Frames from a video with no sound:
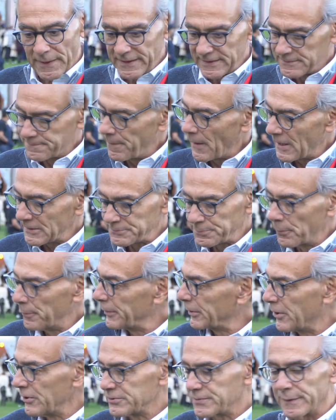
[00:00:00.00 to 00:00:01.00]
It's possible
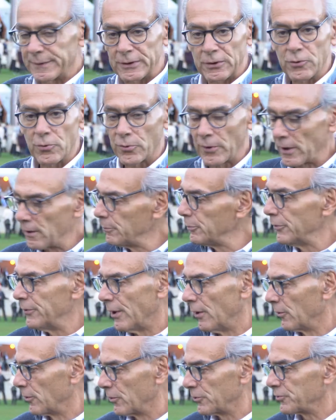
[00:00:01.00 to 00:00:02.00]
because of incredible
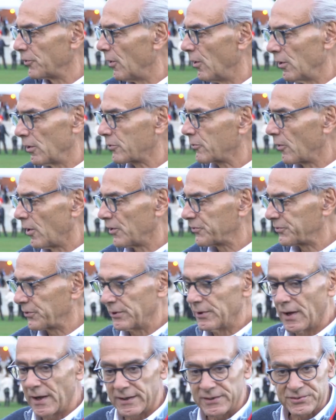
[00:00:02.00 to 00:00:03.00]
donors all across the
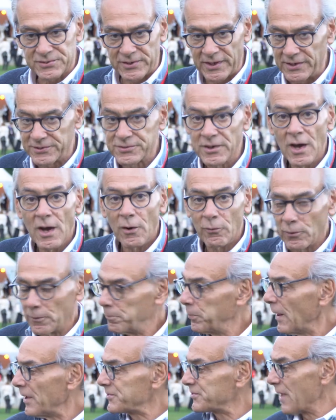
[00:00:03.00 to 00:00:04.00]
United States. We're
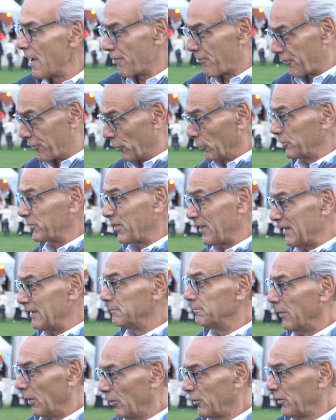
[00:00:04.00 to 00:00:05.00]
blessed to have
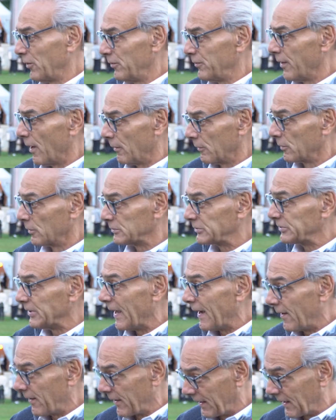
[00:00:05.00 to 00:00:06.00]
13 million donors
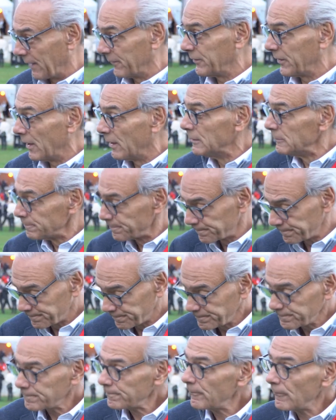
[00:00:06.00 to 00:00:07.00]
now, to give you
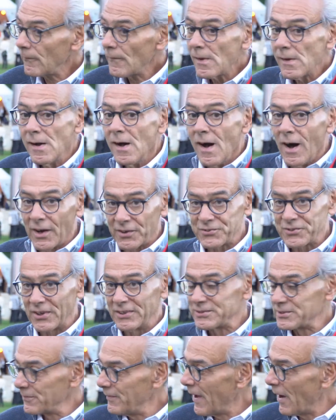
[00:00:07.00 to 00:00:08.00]
a
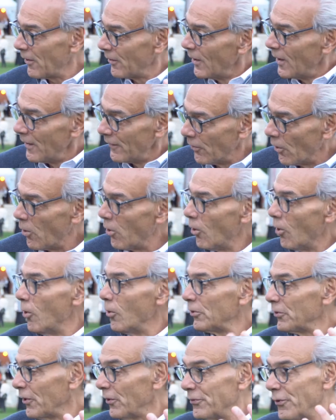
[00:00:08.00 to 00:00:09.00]
sense of how the
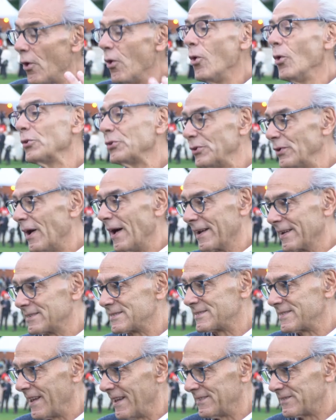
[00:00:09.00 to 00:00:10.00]
whole United
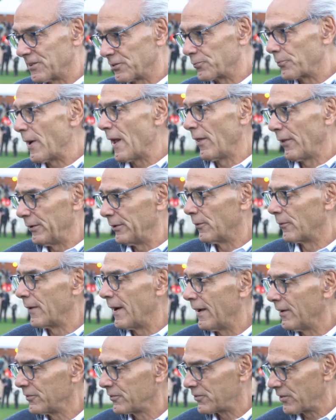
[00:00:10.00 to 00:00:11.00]
States is rallied
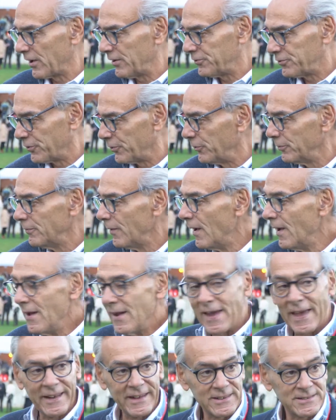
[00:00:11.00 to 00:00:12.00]
around St. Jude.
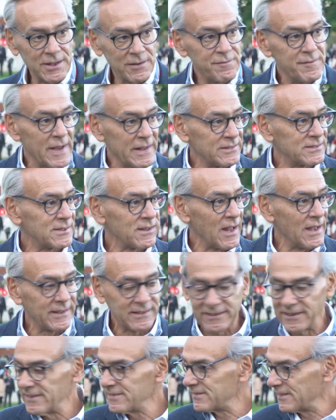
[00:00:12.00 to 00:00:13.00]
And it's events like
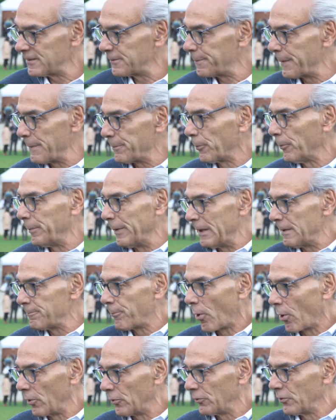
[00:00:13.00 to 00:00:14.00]
this. It's people being
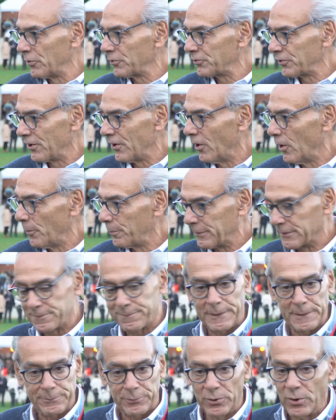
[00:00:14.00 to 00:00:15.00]
partners in hope. It's
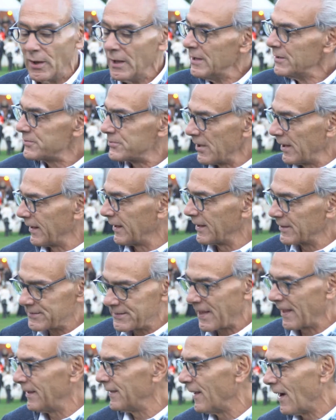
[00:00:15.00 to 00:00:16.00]
people sending us
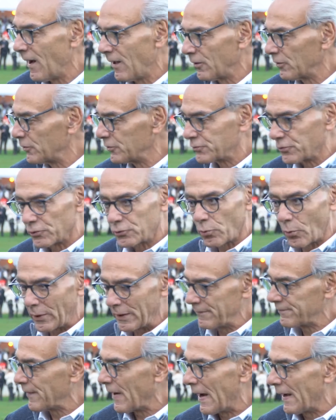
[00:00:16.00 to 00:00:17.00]
$10 or
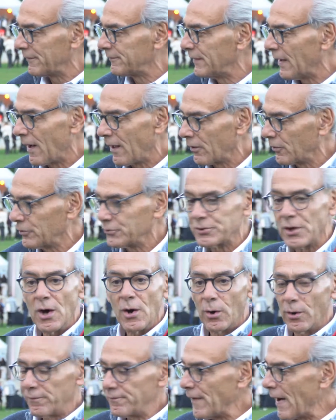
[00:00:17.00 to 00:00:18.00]
$25
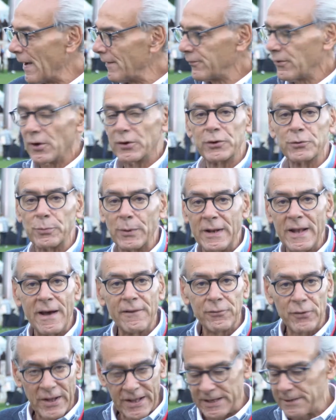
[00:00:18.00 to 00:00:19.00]
or $500,
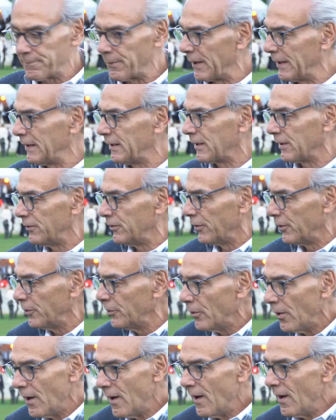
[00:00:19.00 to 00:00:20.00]
whatever anybody can
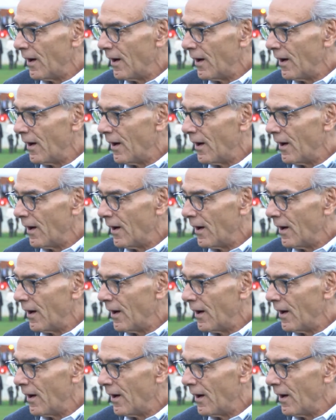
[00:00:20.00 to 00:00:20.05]
do.